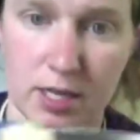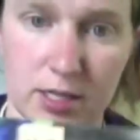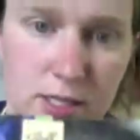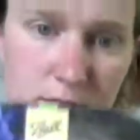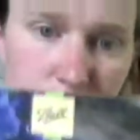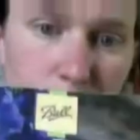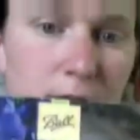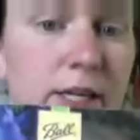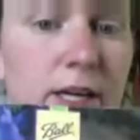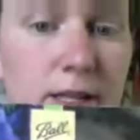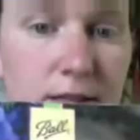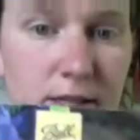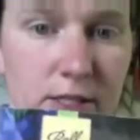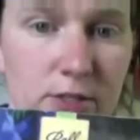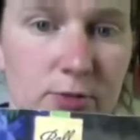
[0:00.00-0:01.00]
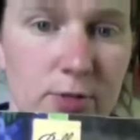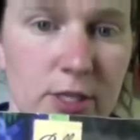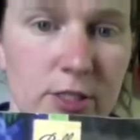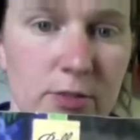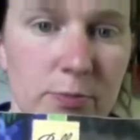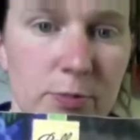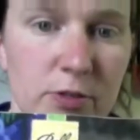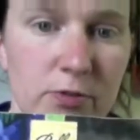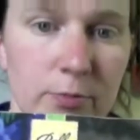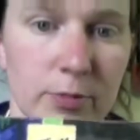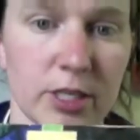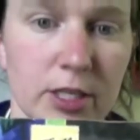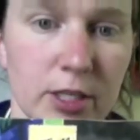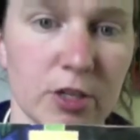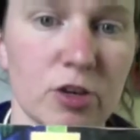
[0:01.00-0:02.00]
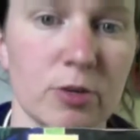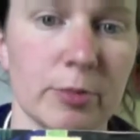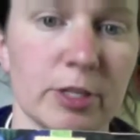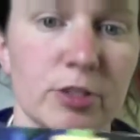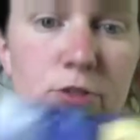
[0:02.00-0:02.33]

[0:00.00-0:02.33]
and that's where I got this recipe for making homemade